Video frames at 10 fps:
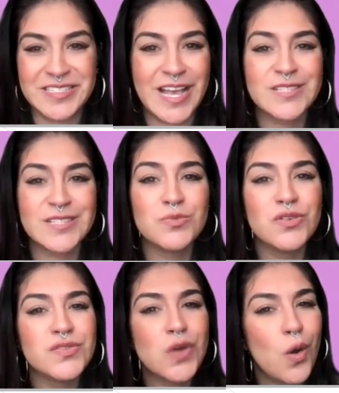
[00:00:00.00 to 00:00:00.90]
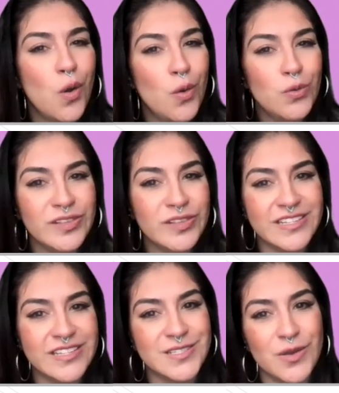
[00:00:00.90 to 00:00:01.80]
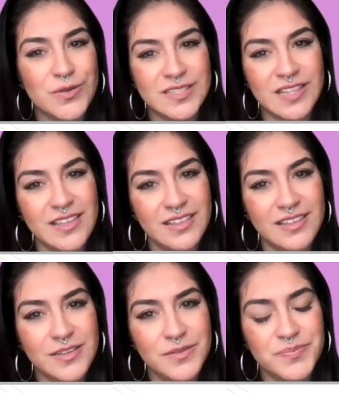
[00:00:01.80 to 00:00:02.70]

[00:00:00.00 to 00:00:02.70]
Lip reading: has moved only so slightly.